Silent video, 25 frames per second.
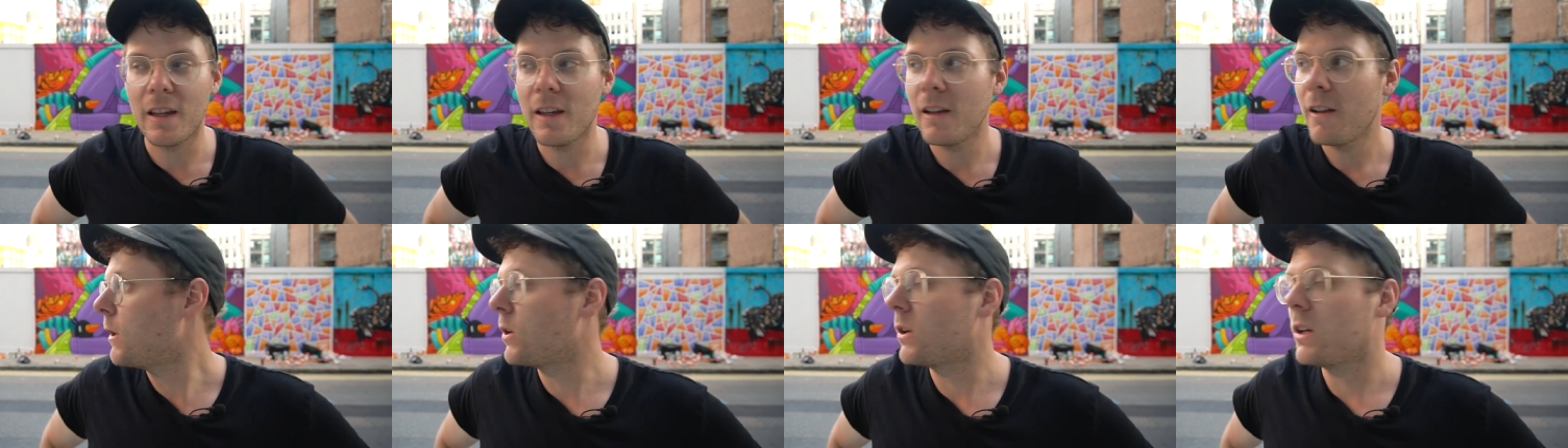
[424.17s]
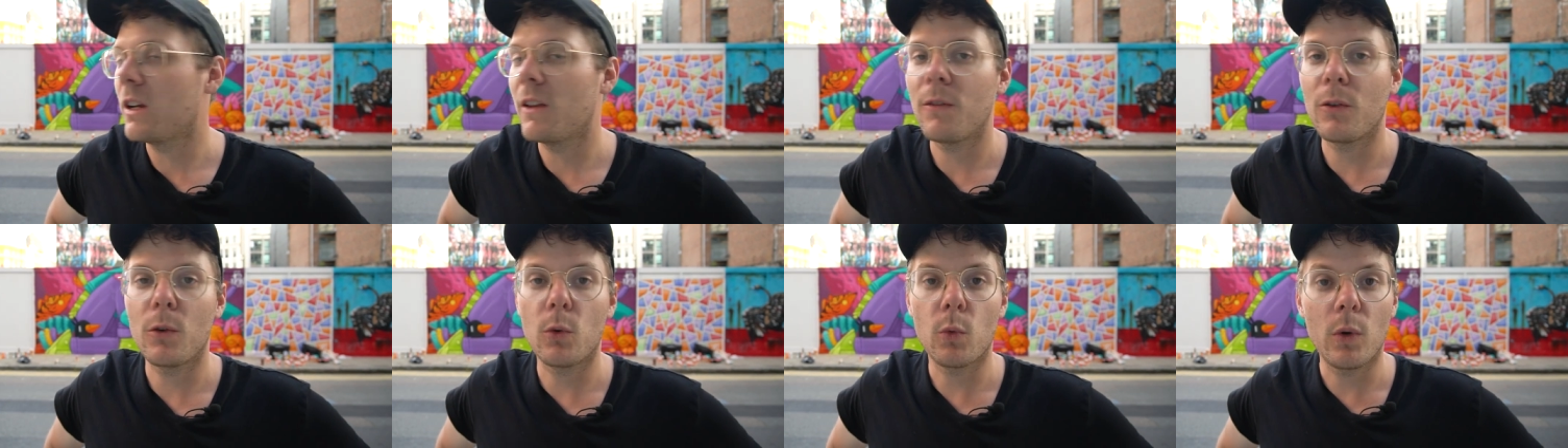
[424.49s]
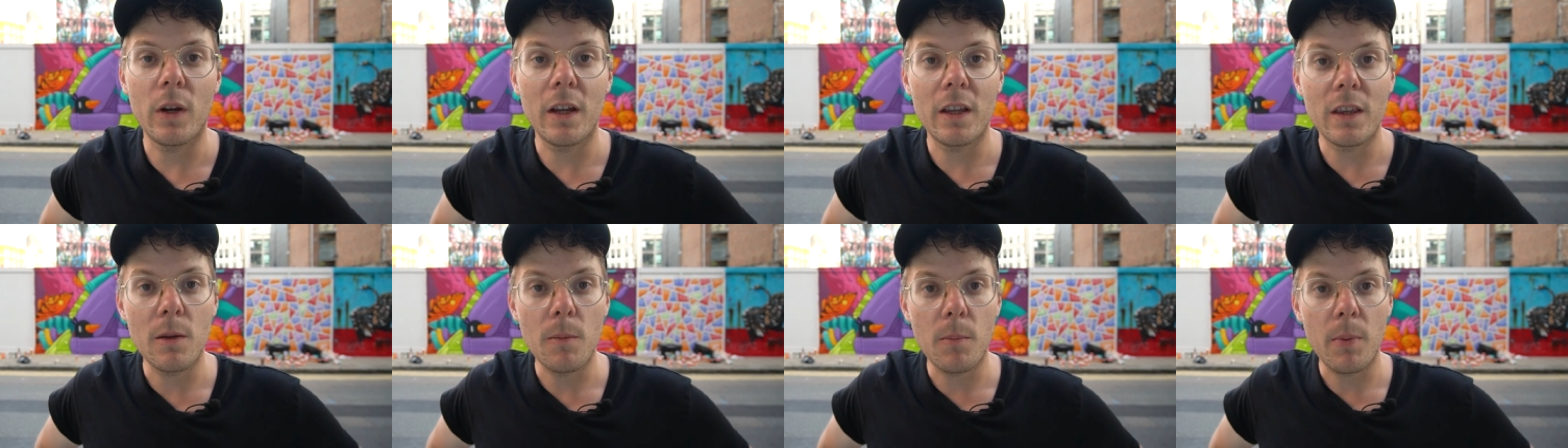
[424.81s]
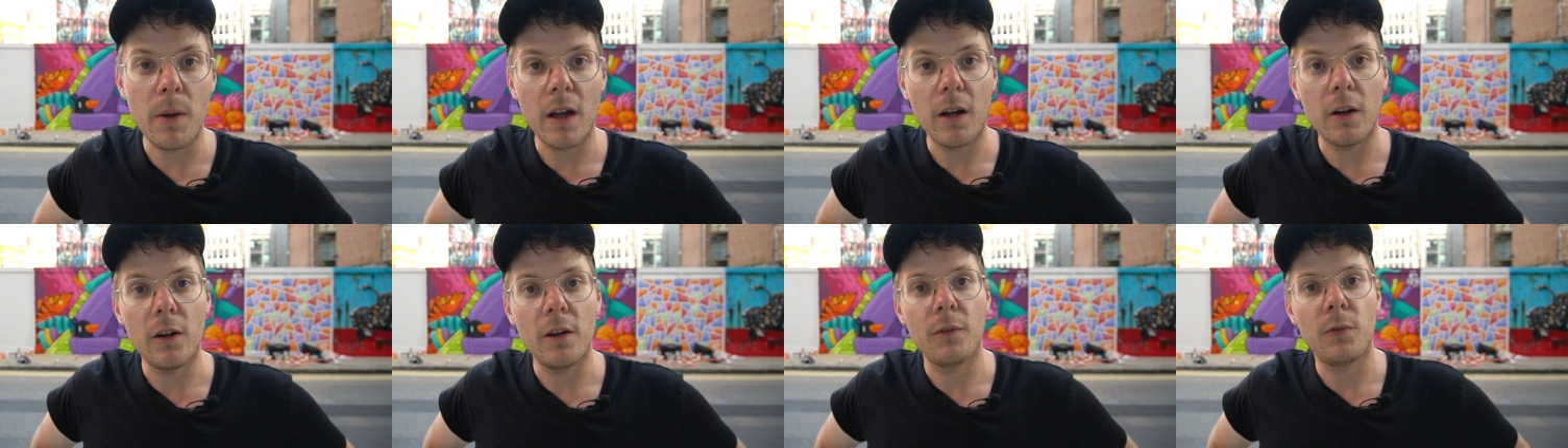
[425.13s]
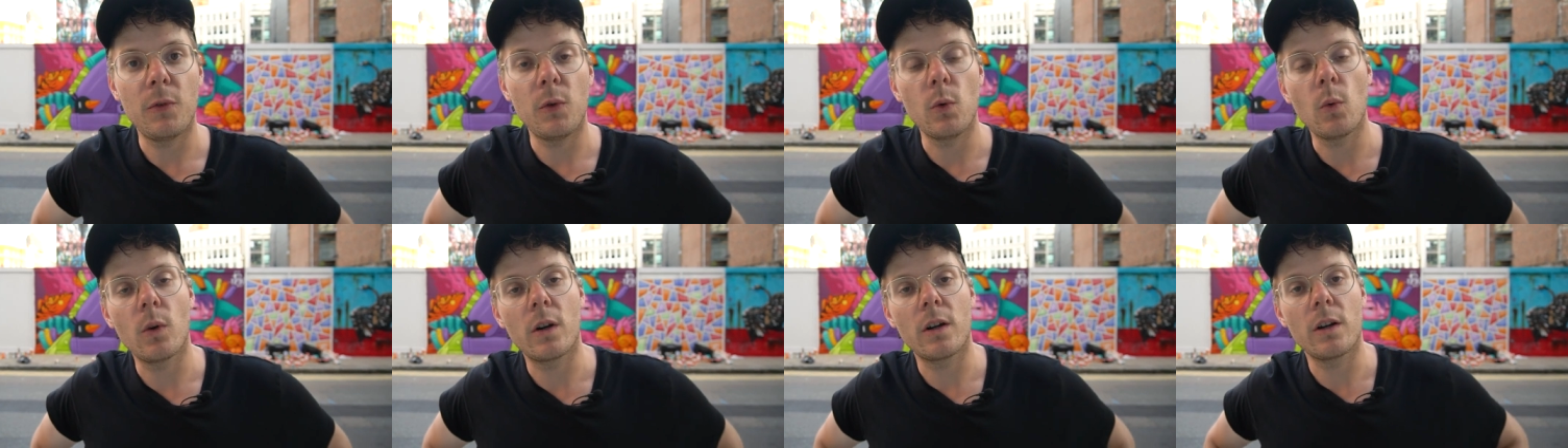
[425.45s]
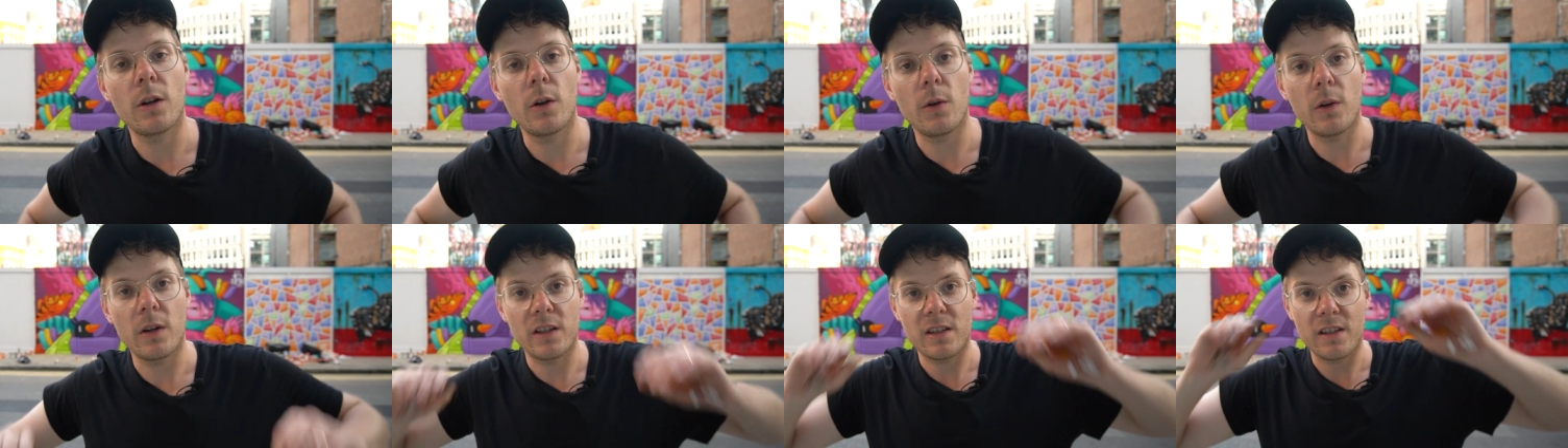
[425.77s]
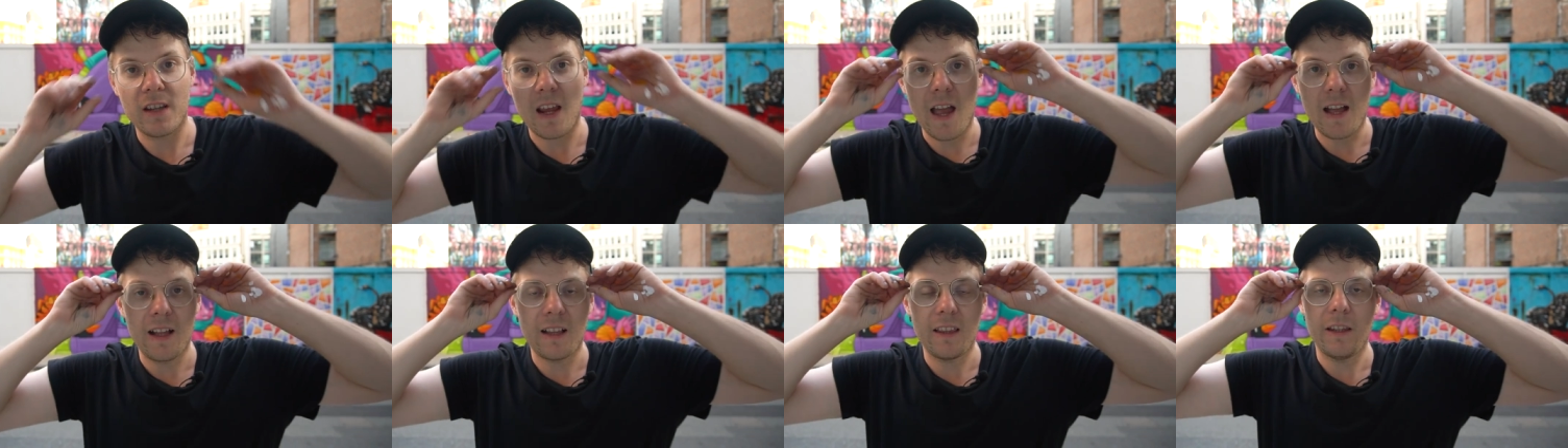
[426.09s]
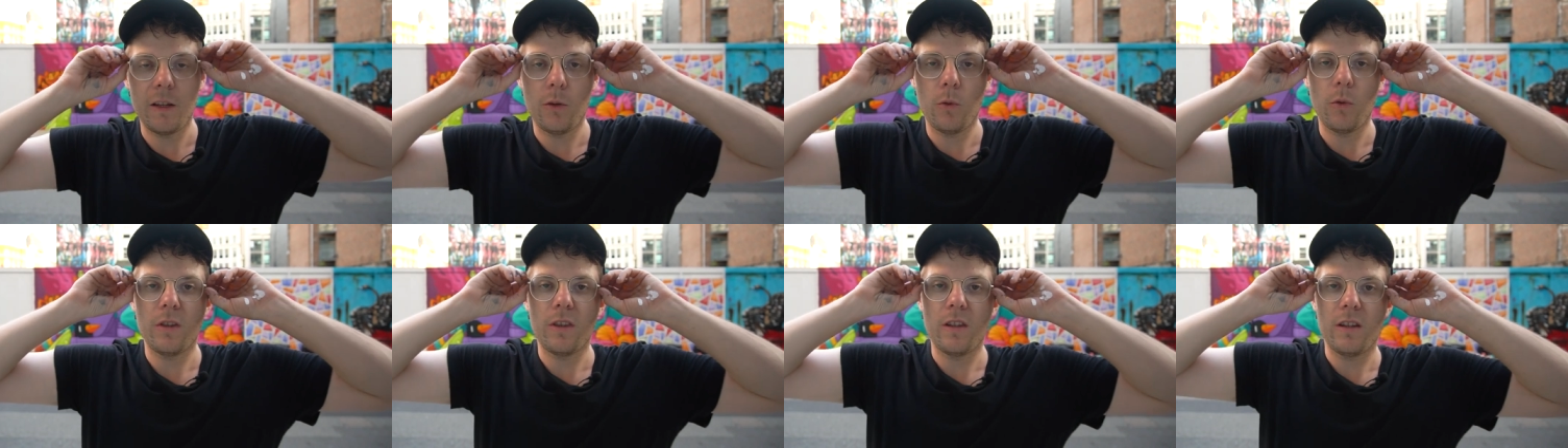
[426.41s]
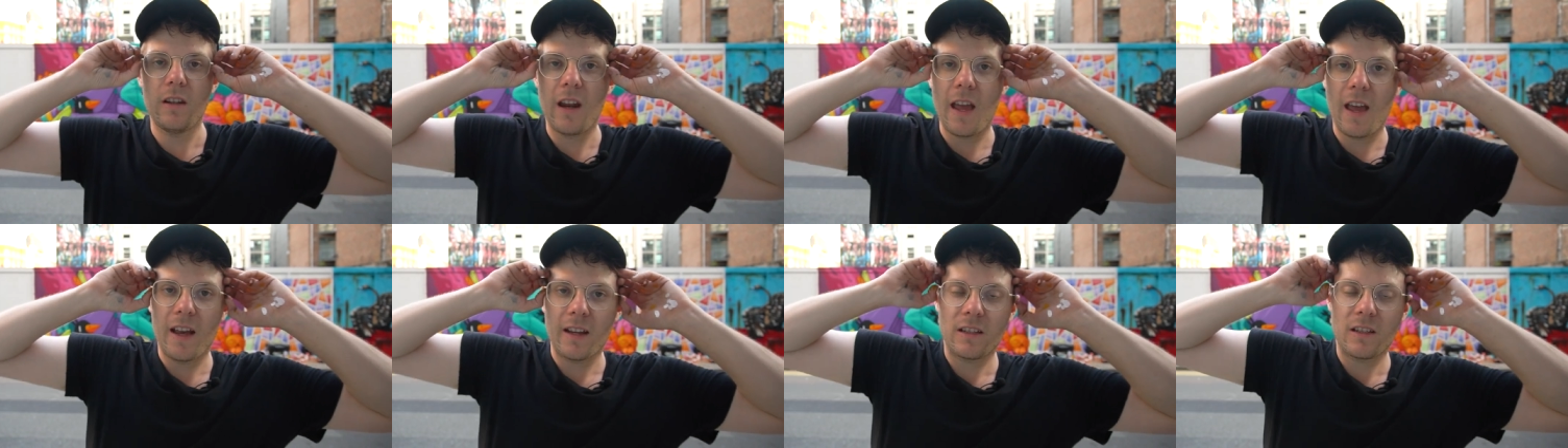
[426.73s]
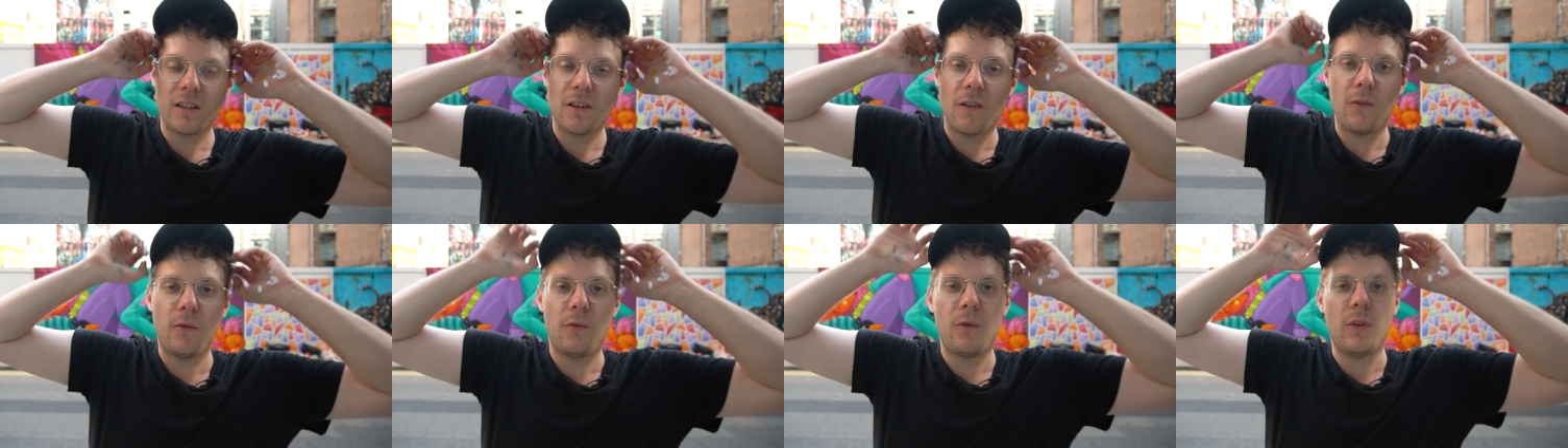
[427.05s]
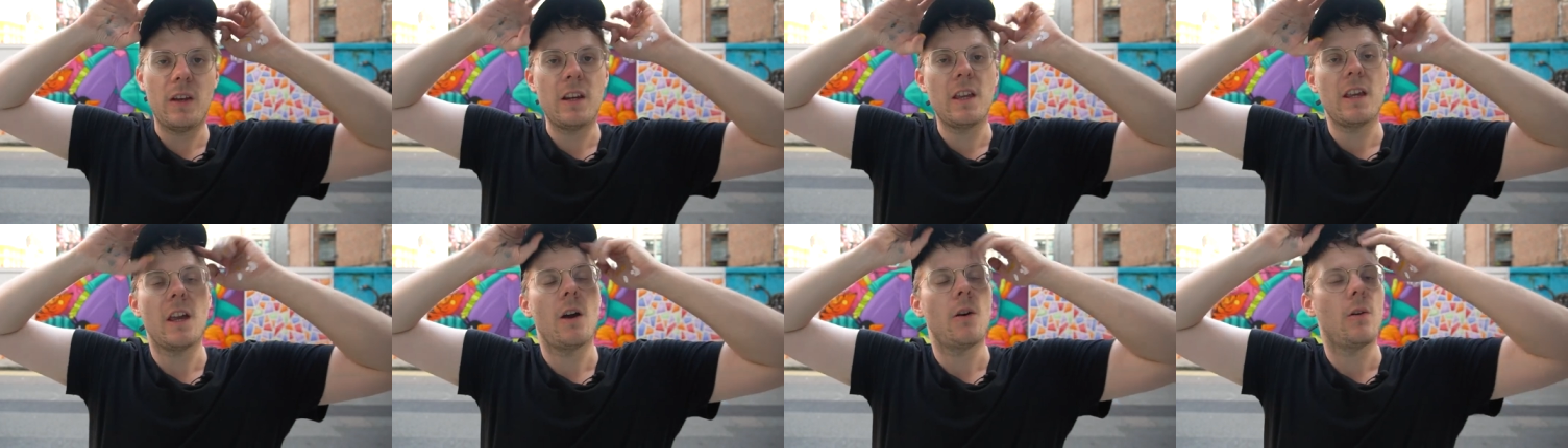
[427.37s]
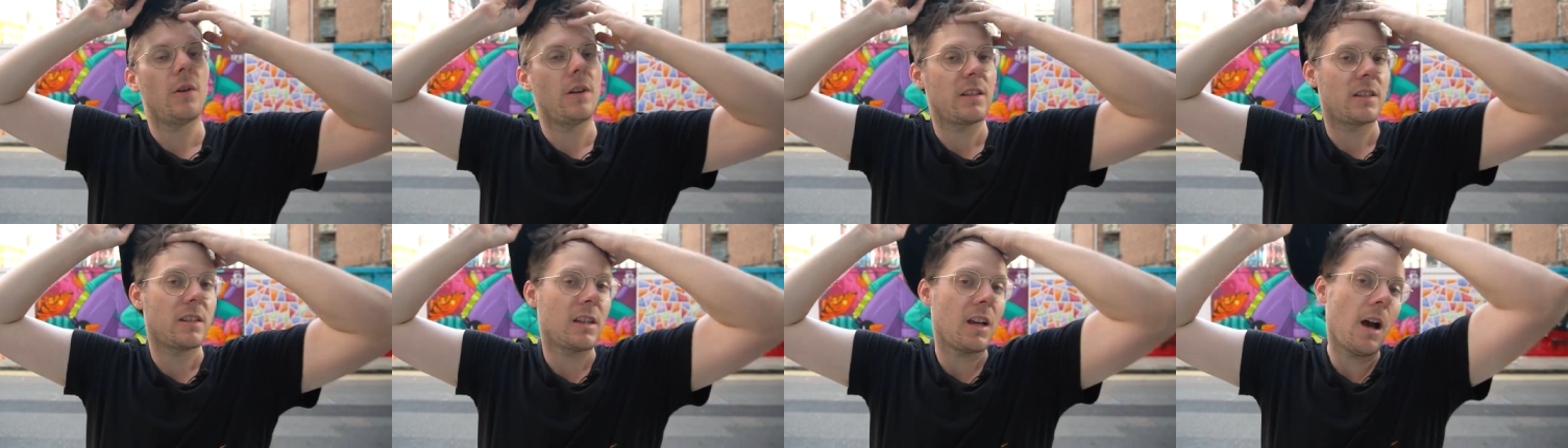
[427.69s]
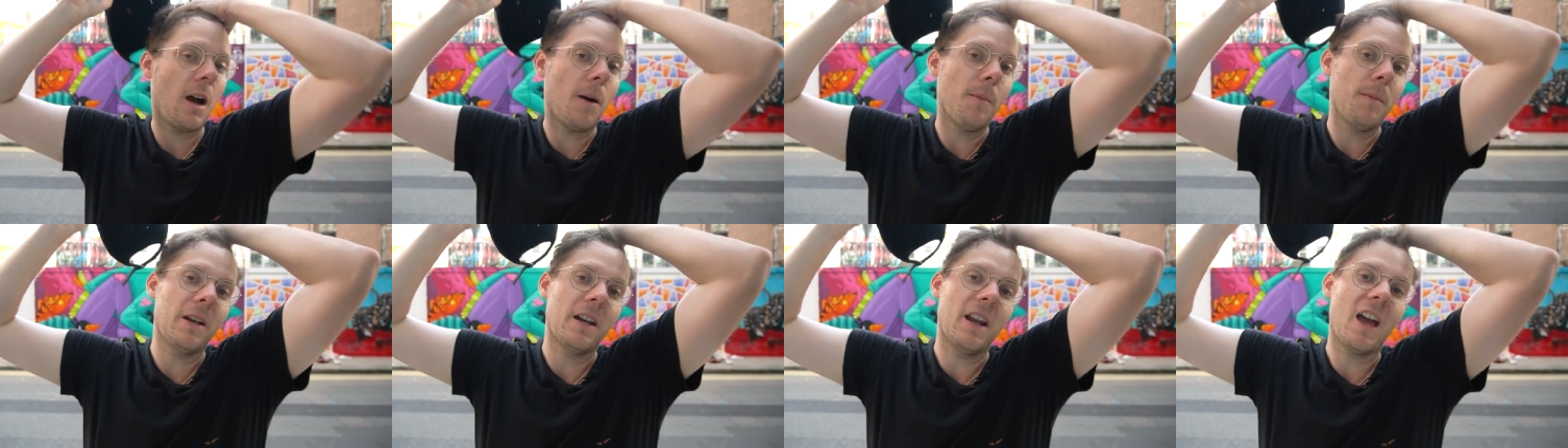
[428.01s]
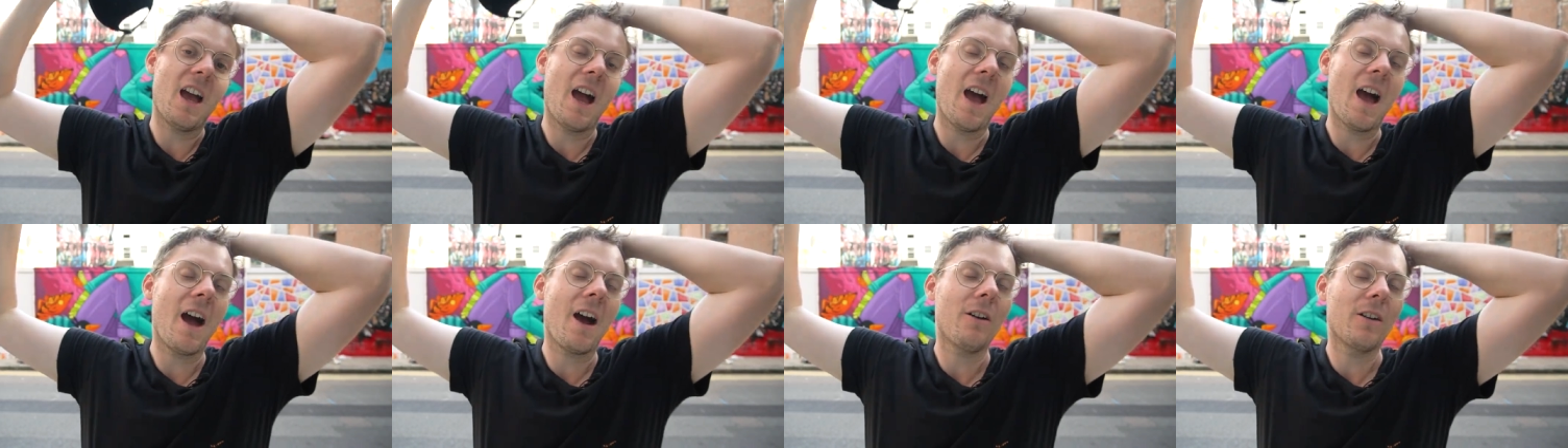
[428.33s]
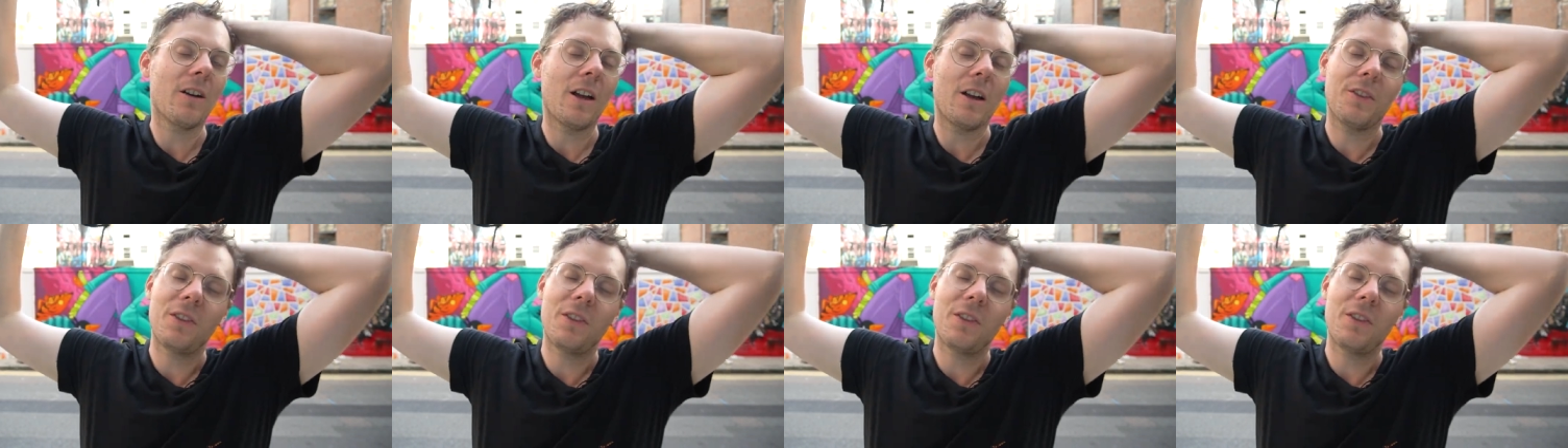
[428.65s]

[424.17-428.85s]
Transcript: You can even ring the bell if you want to know exactly when the next video is coming out.